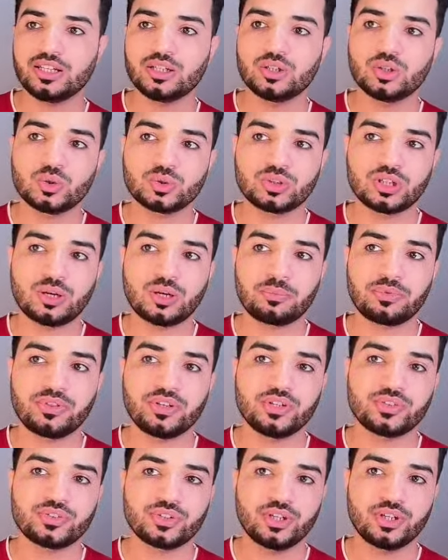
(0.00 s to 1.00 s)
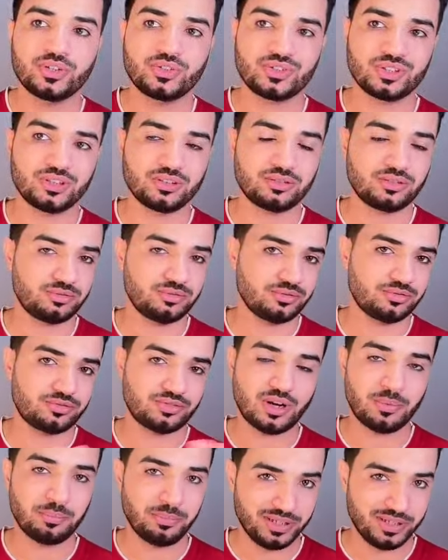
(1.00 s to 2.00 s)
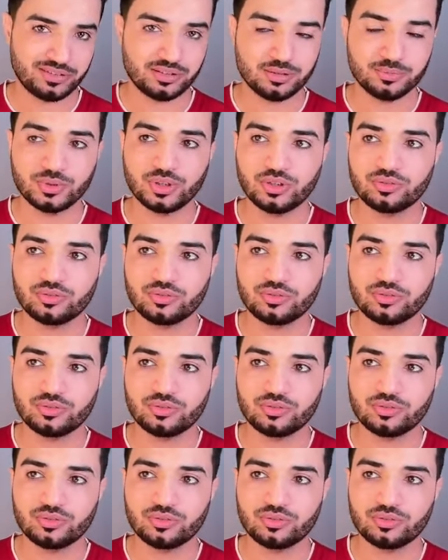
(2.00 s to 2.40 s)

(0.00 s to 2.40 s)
load up this agent from Mixamo,